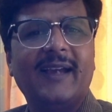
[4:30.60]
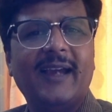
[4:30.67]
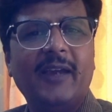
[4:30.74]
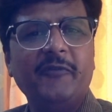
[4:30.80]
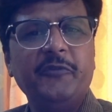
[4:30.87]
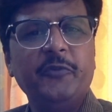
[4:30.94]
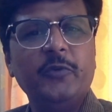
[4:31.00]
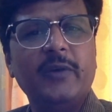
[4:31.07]

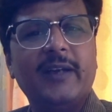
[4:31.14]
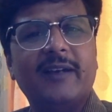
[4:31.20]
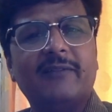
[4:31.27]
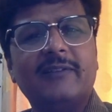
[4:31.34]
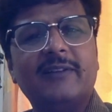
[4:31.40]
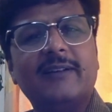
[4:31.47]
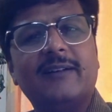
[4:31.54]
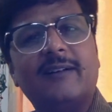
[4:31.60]
Have you
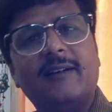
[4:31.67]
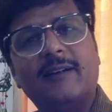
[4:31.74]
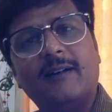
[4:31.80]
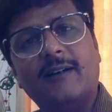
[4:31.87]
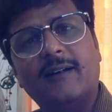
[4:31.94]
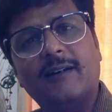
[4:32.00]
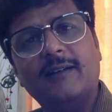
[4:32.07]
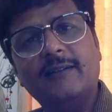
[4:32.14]
ever
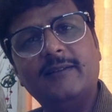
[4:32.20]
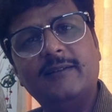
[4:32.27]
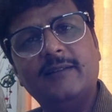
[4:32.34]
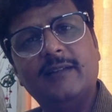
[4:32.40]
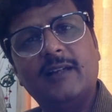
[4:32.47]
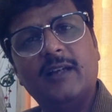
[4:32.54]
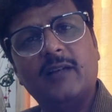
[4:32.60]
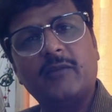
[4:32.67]
heard
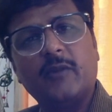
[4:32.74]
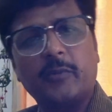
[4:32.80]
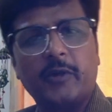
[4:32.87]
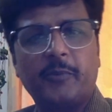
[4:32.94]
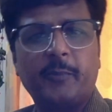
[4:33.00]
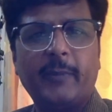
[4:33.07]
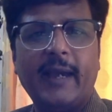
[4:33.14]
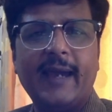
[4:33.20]
from
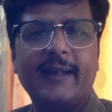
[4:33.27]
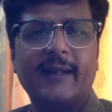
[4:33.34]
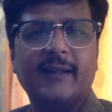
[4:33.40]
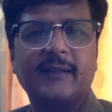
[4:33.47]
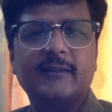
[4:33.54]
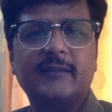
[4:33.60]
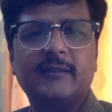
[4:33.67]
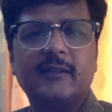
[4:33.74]
your
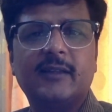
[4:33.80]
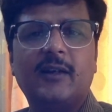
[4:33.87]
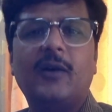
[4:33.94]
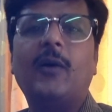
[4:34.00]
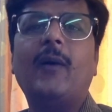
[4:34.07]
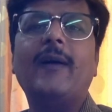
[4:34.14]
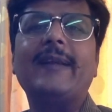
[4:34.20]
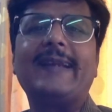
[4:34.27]
parents
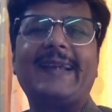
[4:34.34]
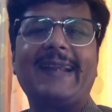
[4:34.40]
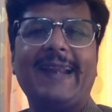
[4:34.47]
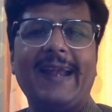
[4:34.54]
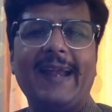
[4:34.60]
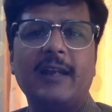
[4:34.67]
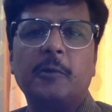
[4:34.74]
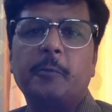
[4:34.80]
or
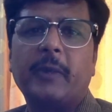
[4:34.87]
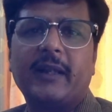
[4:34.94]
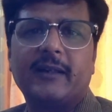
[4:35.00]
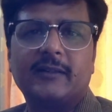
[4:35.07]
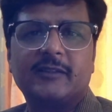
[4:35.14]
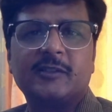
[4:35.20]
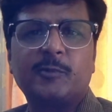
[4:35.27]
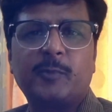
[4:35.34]

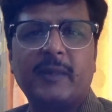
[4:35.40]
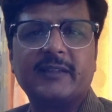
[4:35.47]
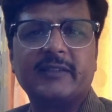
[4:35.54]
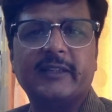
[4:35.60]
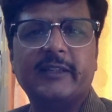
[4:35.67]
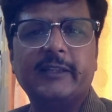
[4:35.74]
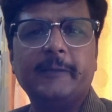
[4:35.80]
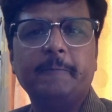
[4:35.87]
grandparents
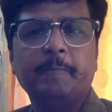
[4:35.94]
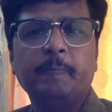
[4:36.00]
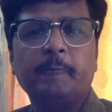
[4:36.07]
especially